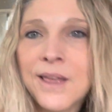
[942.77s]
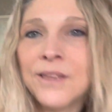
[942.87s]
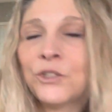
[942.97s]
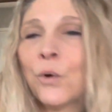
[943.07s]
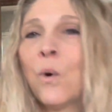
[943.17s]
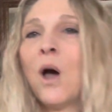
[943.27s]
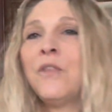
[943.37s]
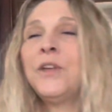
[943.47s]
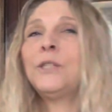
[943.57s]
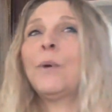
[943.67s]
so
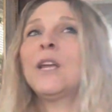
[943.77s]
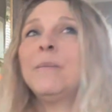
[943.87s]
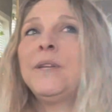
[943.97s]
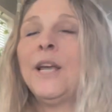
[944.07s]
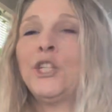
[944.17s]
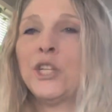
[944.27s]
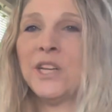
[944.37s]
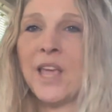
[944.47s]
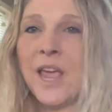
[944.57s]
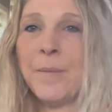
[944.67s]
this
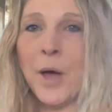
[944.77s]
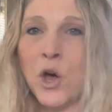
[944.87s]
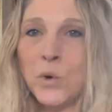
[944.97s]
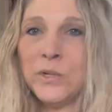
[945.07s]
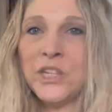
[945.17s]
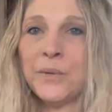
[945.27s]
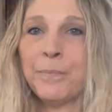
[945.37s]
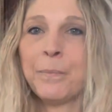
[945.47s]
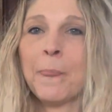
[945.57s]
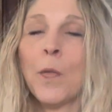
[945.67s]
recommendation came out
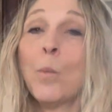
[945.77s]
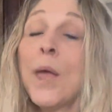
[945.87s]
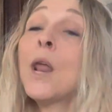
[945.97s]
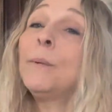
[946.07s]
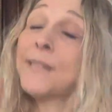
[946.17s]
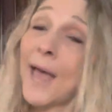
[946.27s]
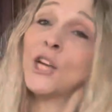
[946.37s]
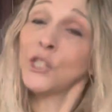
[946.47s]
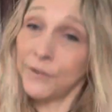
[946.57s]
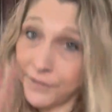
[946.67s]
when I was
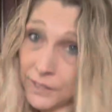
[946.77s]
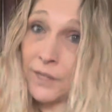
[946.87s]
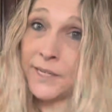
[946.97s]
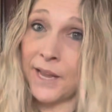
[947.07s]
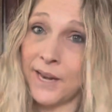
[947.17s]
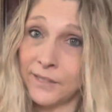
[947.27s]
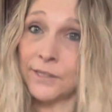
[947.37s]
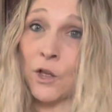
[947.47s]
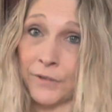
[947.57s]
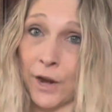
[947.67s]
actually facilitating
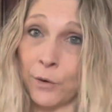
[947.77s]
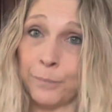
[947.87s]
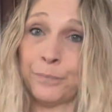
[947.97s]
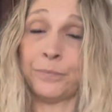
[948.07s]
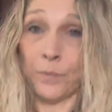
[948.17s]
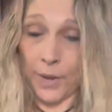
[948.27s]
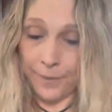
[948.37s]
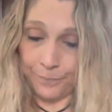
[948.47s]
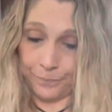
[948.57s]
self-care, okay?